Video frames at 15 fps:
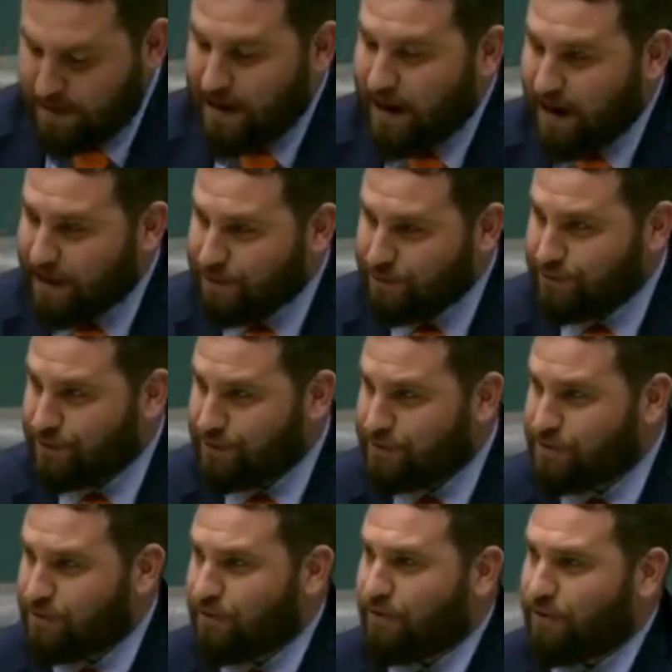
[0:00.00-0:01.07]

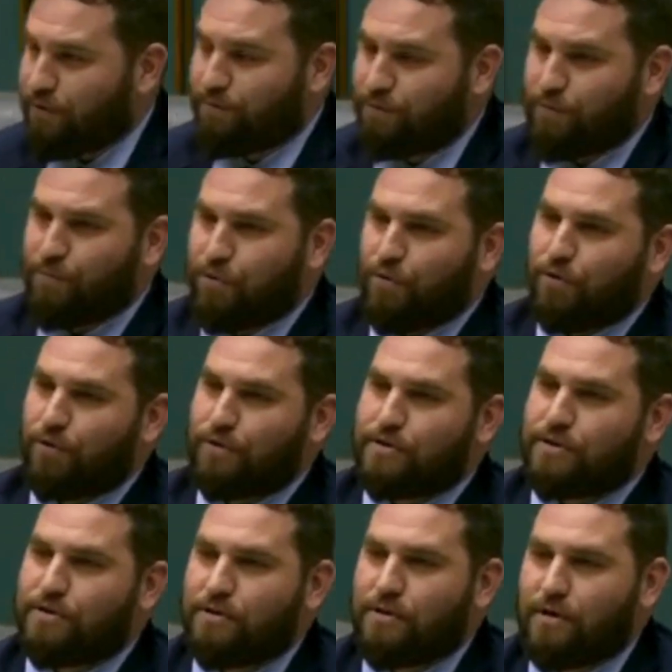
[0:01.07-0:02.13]
hundreds of
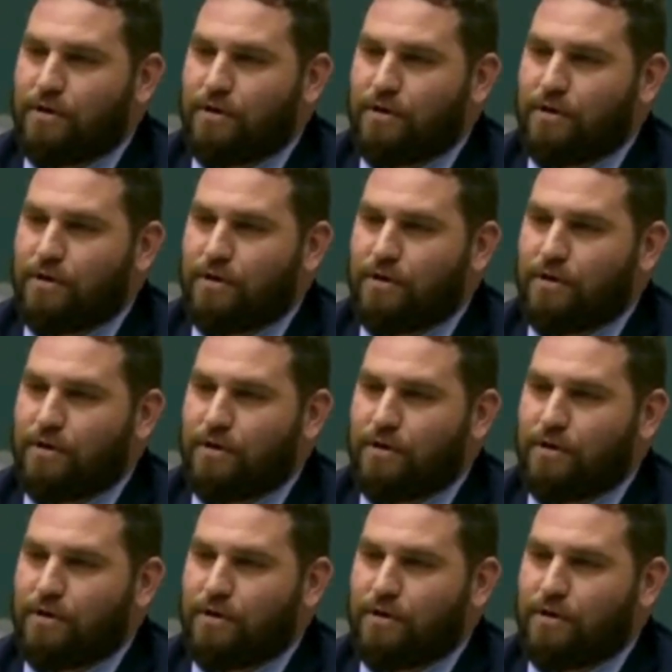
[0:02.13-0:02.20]
reports